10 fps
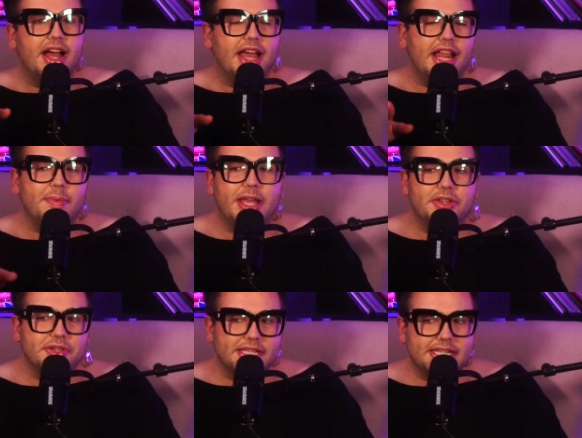It'll be
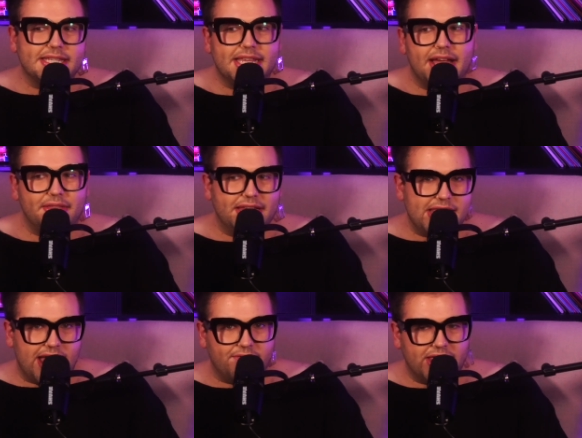interesting to see how they
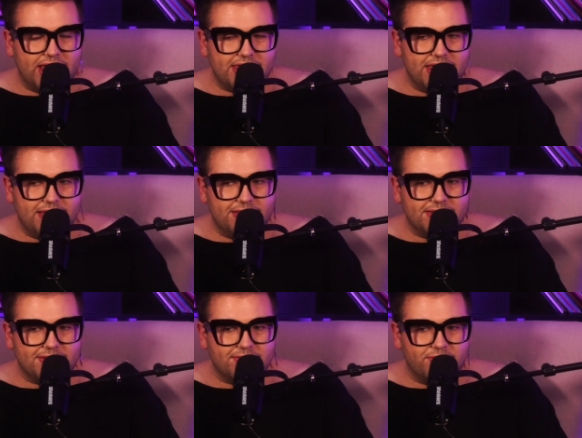navigate
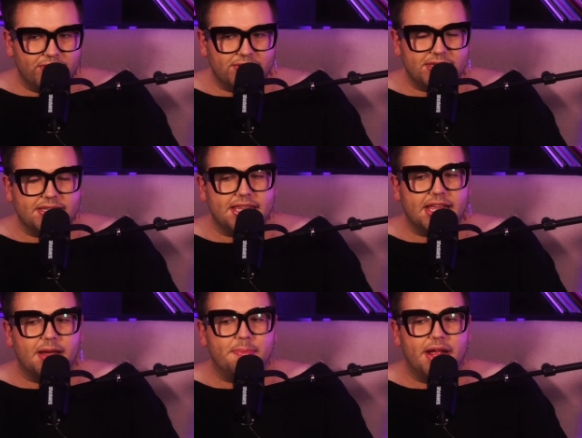this versus like
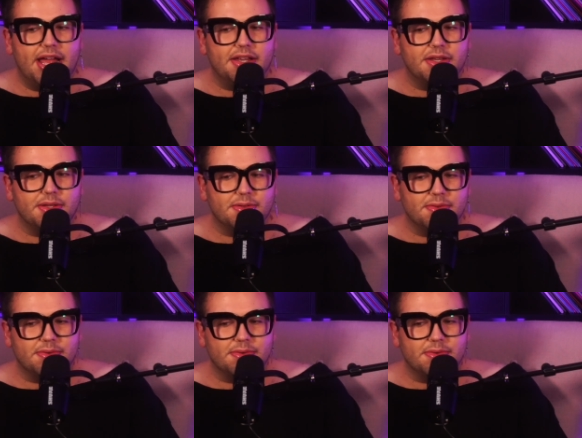a brand